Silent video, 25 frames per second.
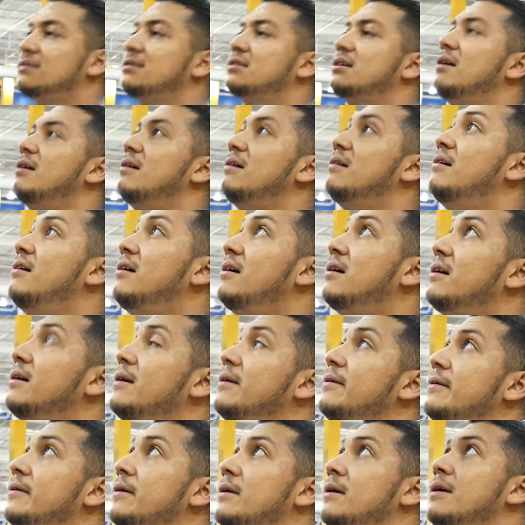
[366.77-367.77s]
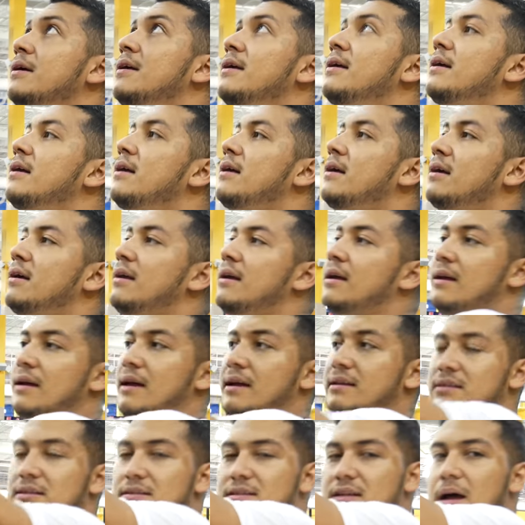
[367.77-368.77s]
so
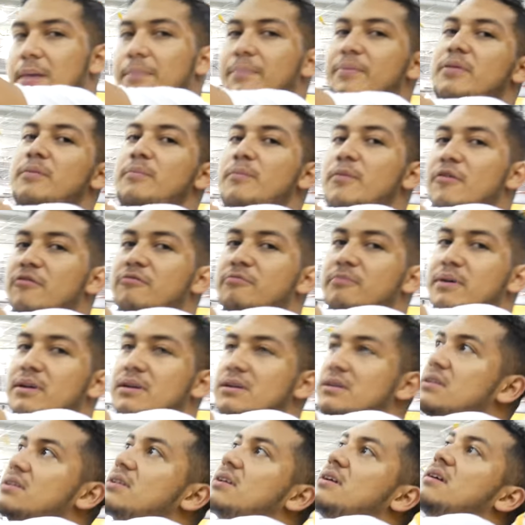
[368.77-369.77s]
at the top of the movement,